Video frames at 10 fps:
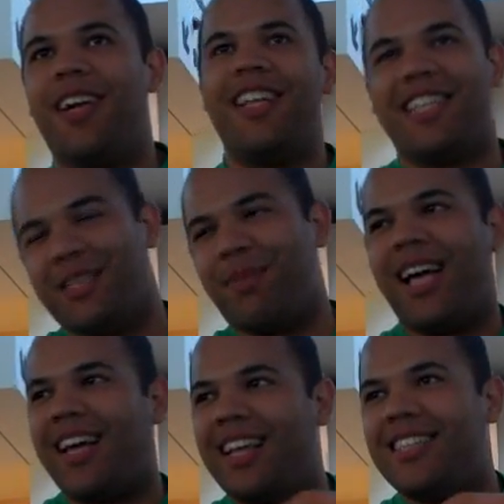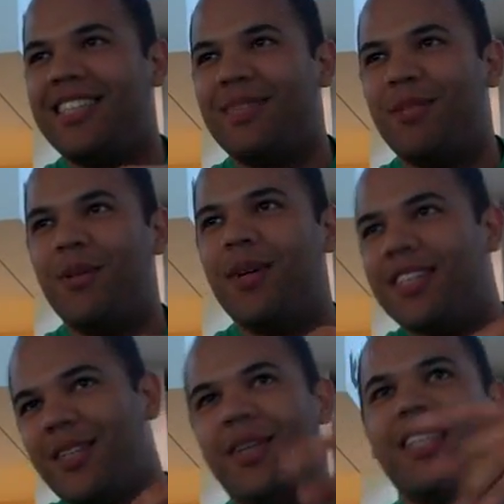and like this black guy sees him do
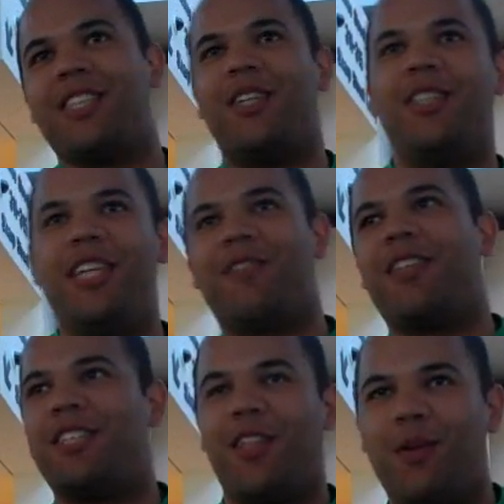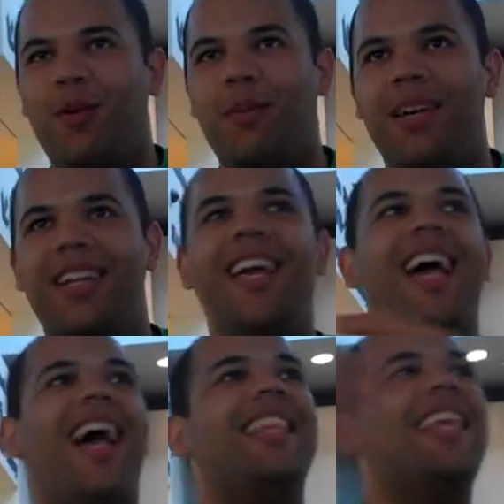it, so he does a good deed for this other woman,
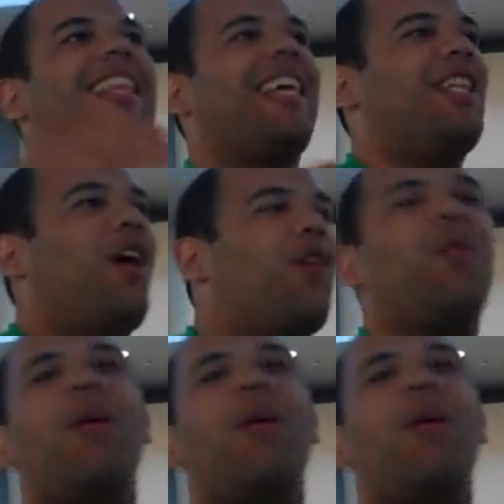and then like another